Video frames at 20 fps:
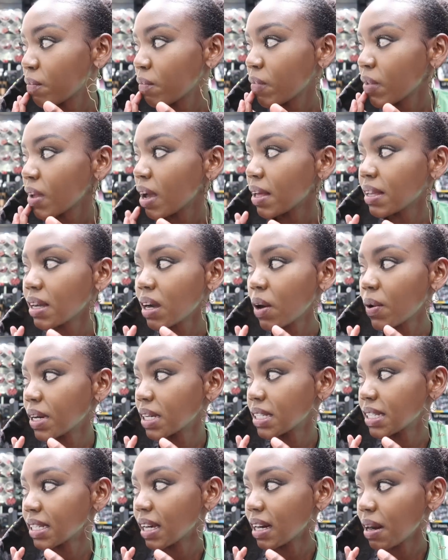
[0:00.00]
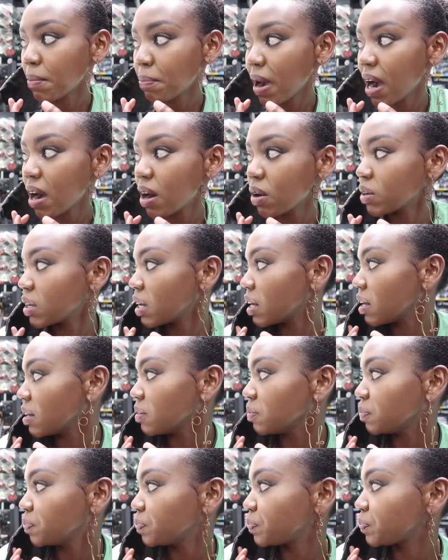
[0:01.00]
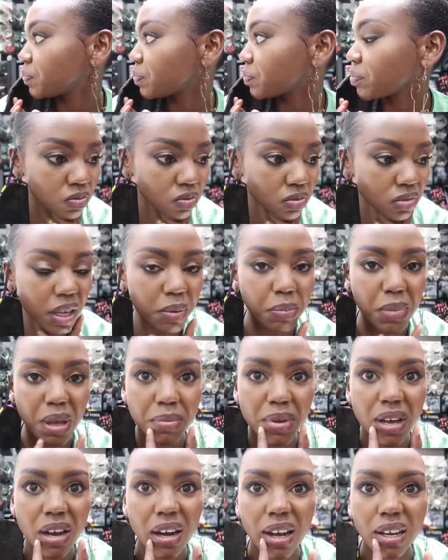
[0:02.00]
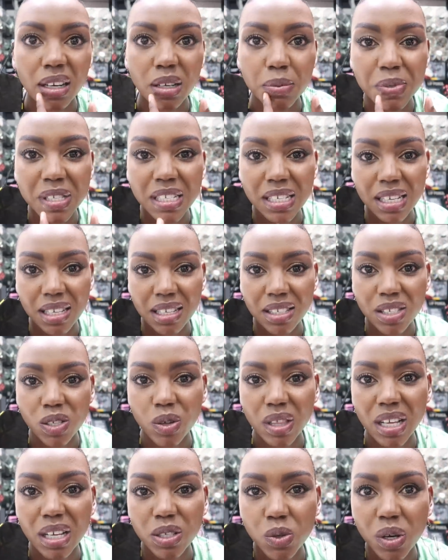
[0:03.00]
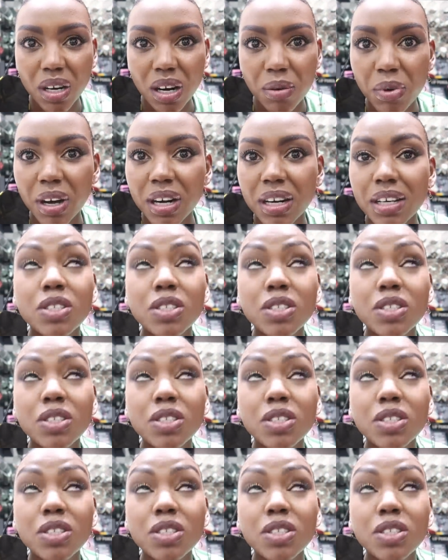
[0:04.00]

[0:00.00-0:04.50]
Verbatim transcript: I think I wanted to get a powder and maybe a lipstick so that's what I'm